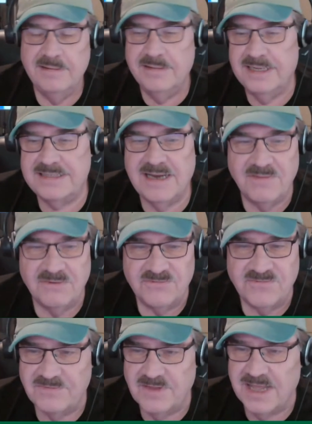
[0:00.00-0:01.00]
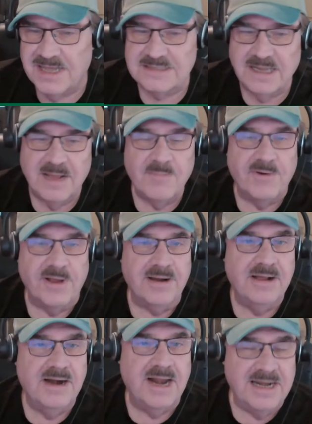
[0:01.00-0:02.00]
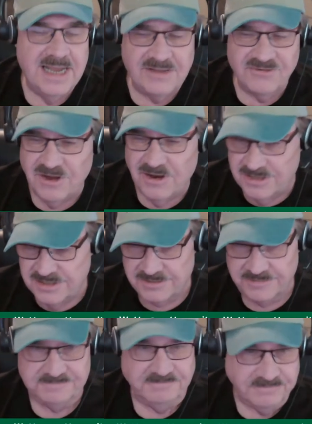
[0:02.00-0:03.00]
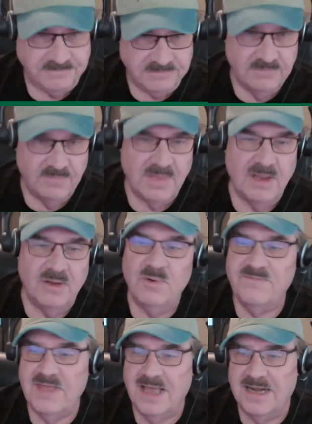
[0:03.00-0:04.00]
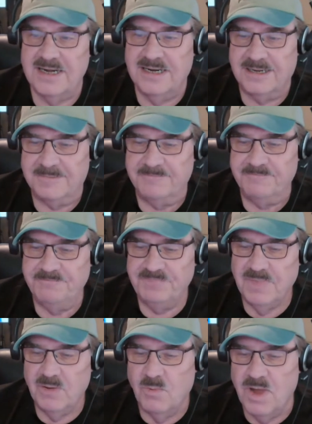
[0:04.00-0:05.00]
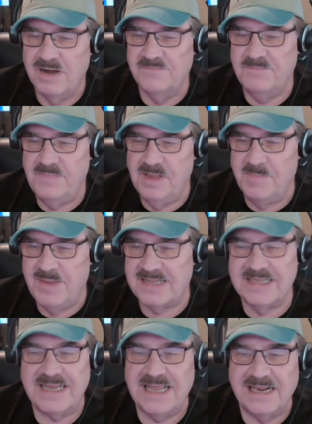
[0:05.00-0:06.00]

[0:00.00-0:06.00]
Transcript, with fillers: That's how those guys operate. All right, next cartoon. We've got um, one about the